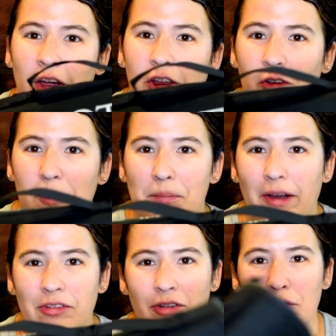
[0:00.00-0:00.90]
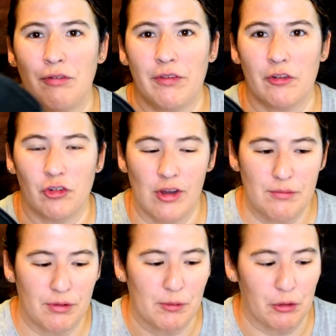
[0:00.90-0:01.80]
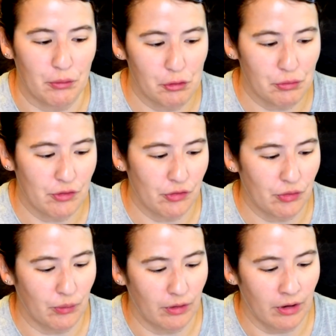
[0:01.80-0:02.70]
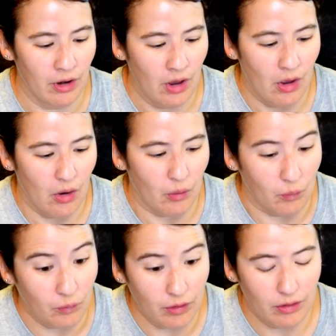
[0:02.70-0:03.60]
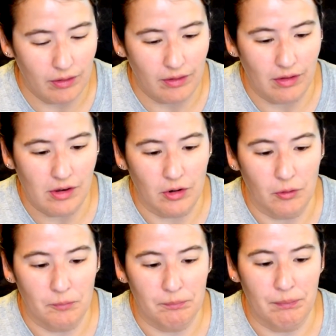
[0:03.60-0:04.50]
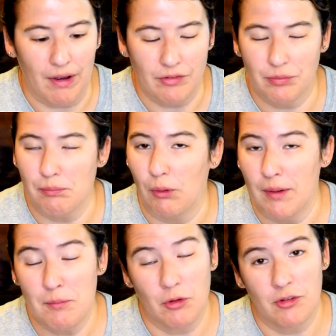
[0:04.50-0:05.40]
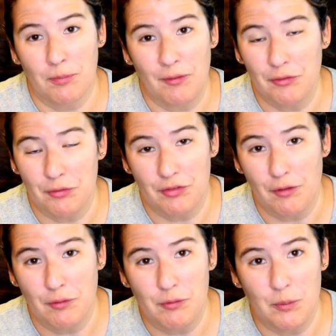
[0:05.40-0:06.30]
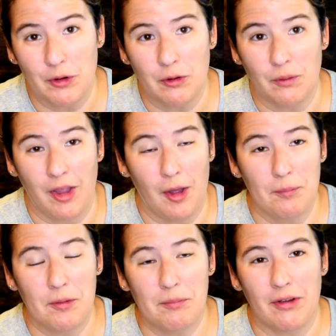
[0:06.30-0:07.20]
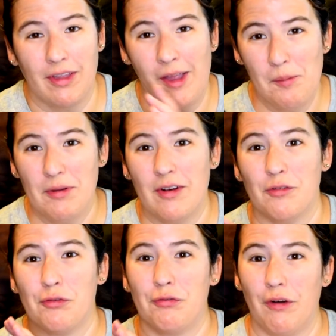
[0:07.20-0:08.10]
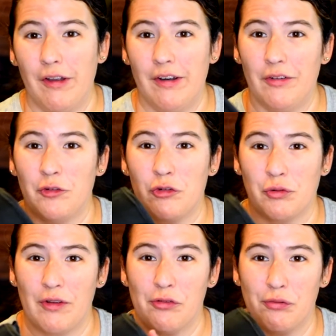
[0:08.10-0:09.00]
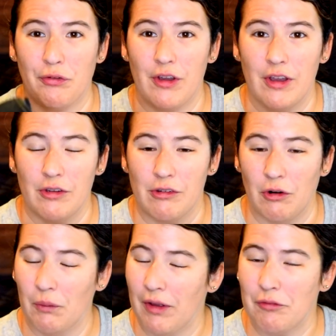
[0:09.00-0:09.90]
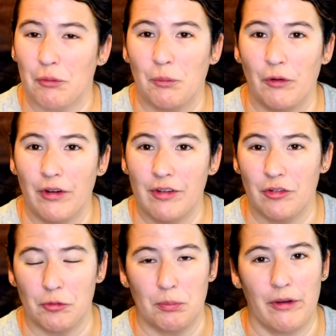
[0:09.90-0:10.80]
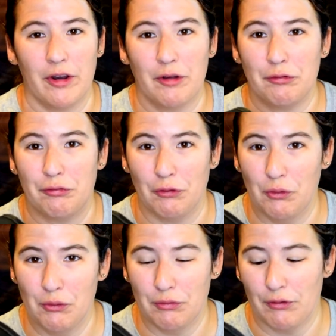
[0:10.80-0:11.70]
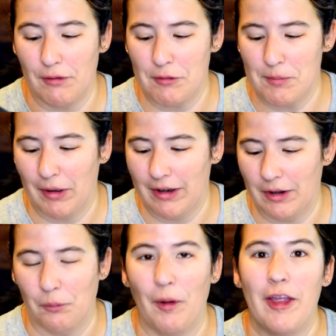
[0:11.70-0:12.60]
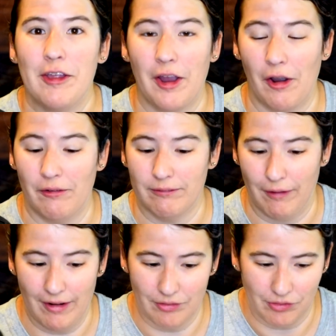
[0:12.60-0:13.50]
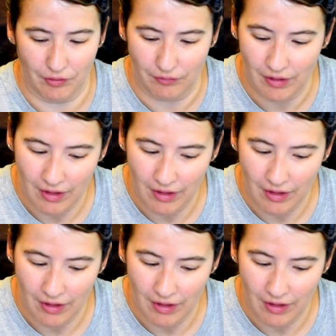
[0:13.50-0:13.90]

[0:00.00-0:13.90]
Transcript: You can buy stuff on the cheap from your grocery store, or you know, buy more expensive stuff if you want to go camping. But camping is fun, stress-free. You don't have to worry. Just bring enough food for everybody and away you go, right? So